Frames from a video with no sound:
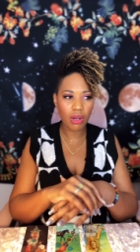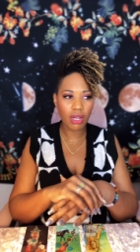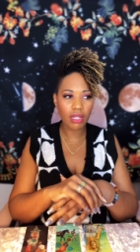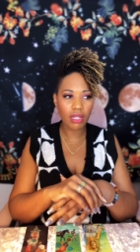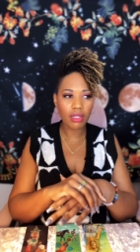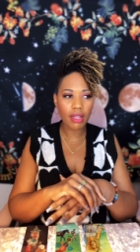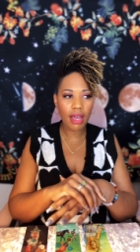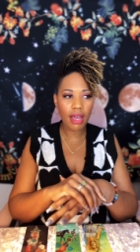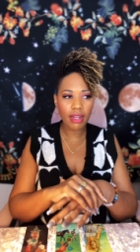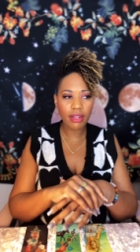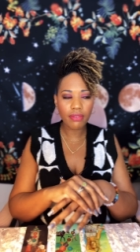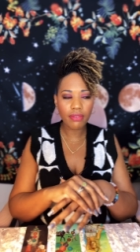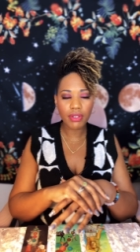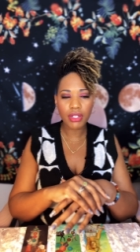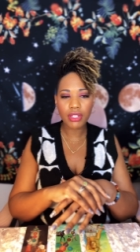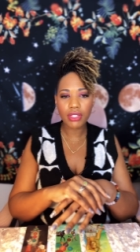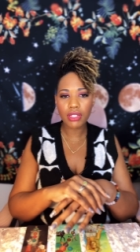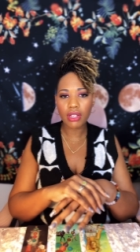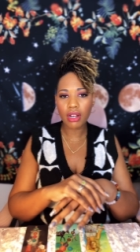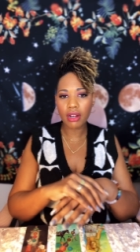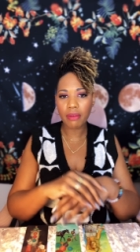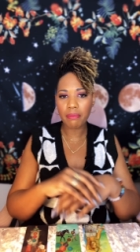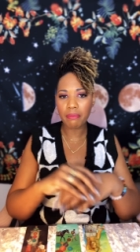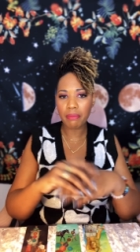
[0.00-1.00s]
A lot of
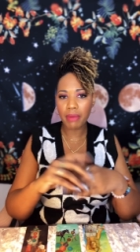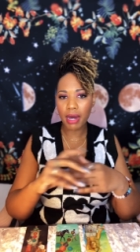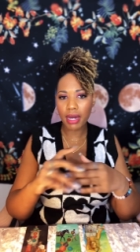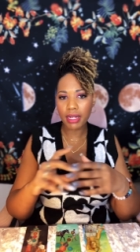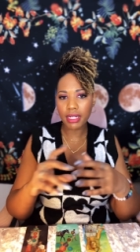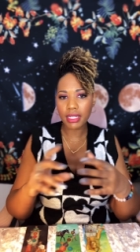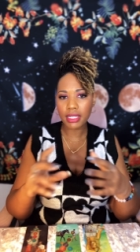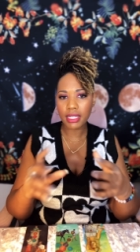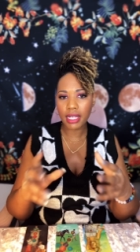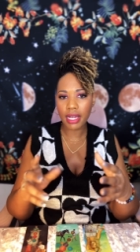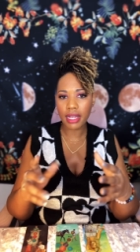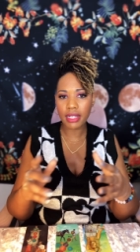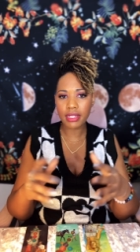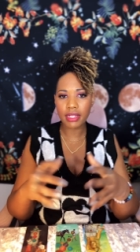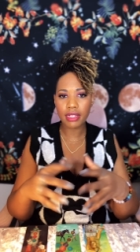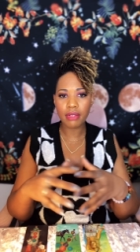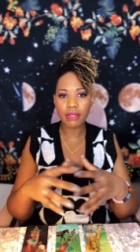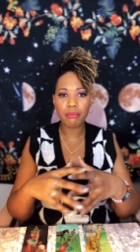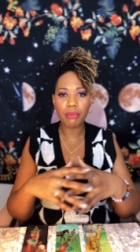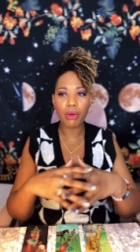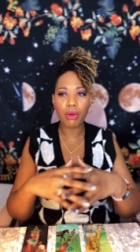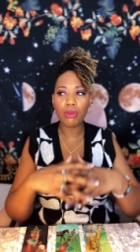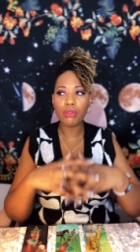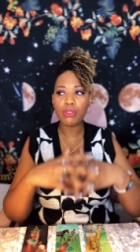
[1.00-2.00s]
us are
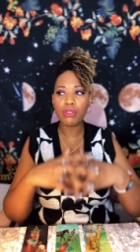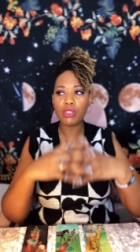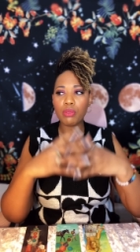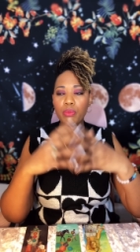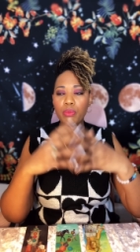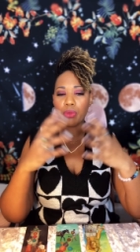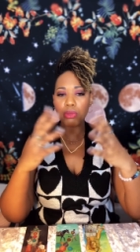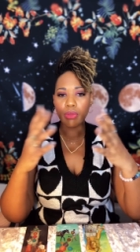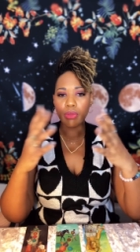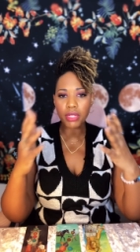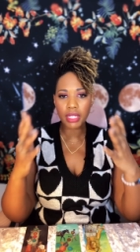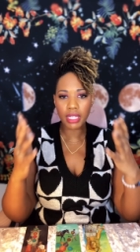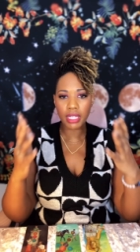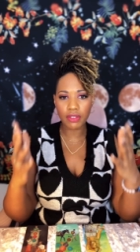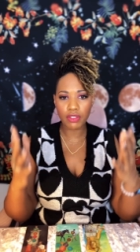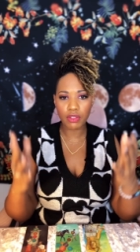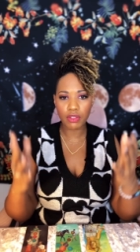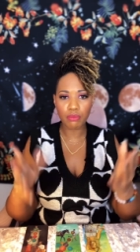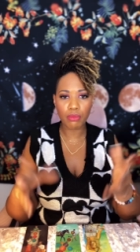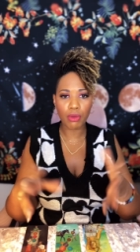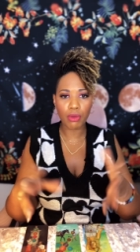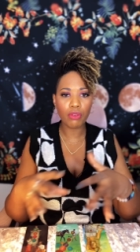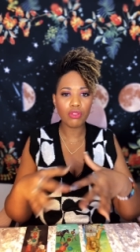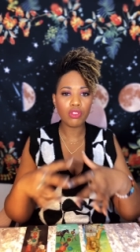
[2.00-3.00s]
monetizing multiple gifts,
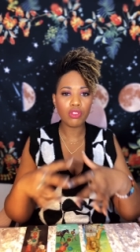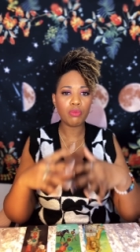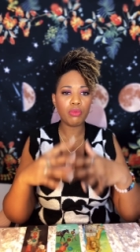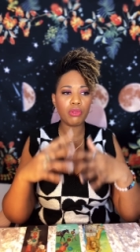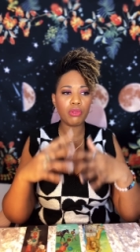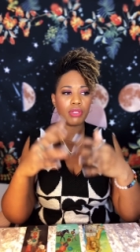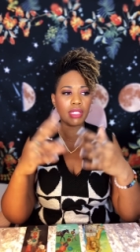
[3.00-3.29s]
multiple